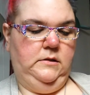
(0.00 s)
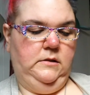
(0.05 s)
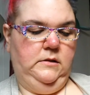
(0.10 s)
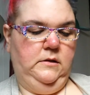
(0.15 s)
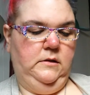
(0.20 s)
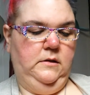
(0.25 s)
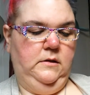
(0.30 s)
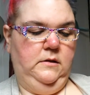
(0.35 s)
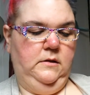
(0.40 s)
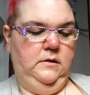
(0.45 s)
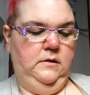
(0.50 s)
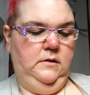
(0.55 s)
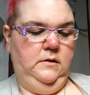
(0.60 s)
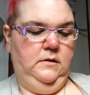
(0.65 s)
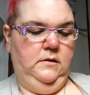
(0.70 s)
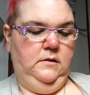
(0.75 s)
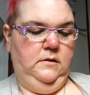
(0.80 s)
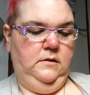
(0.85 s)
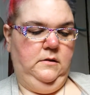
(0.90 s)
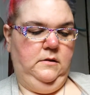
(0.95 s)

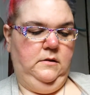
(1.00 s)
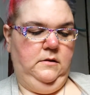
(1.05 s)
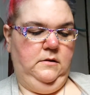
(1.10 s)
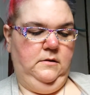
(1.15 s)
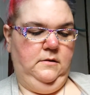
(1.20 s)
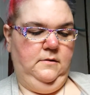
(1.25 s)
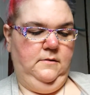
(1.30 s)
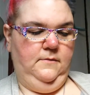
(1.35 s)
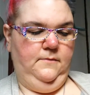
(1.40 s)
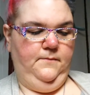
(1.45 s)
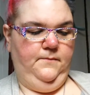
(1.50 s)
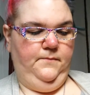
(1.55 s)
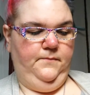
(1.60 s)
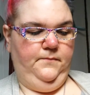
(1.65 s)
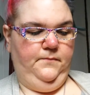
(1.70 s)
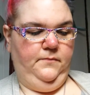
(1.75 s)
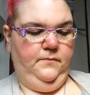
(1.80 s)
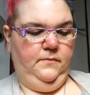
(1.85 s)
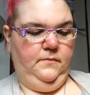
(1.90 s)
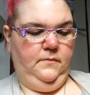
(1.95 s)

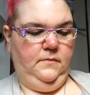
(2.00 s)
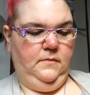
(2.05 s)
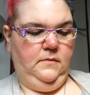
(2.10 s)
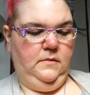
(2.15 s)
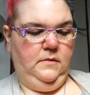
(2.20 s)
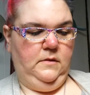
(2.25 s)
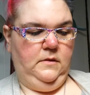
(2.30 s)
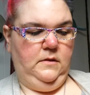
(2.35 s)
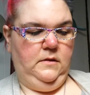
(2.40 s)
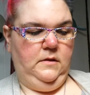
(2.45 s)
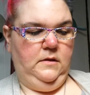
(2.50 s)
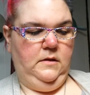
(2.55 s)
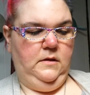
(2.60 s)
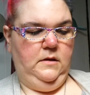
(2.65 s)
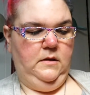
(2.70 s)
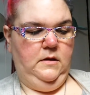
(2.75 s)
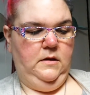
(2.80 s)
No one is speaking in this clip.